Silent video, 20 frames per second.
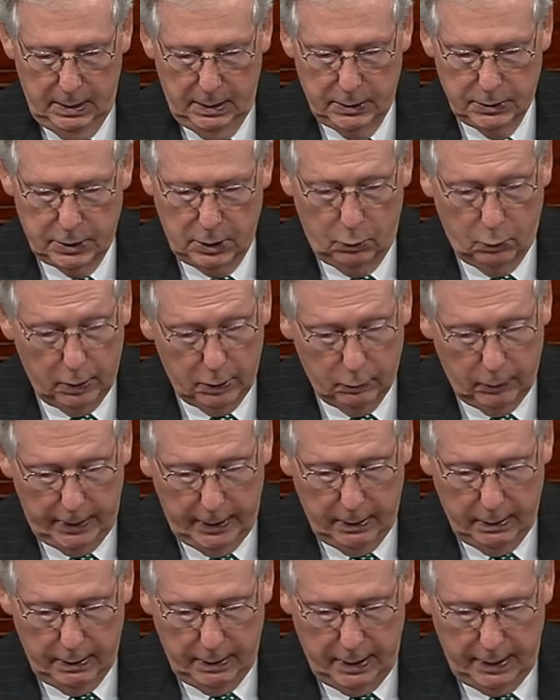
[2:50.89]
So one way
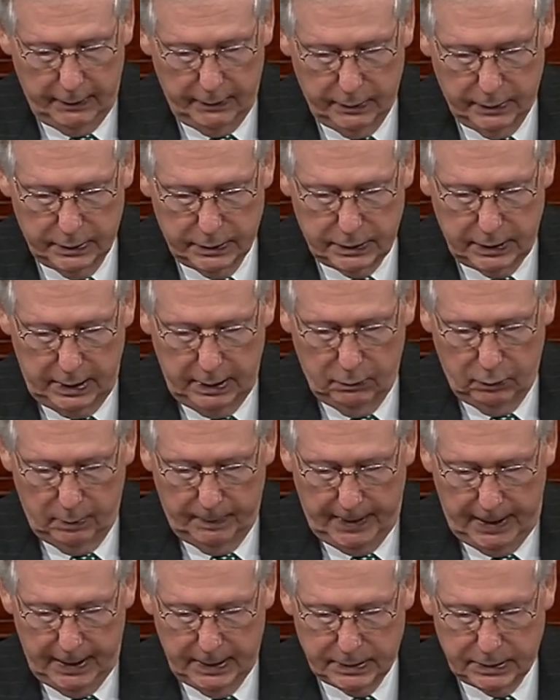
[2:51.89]
or another, the Senate will
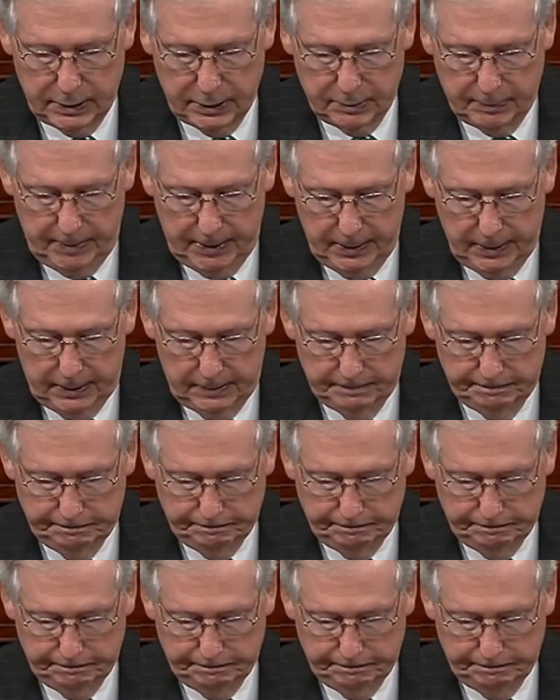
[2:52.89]
pass this bill.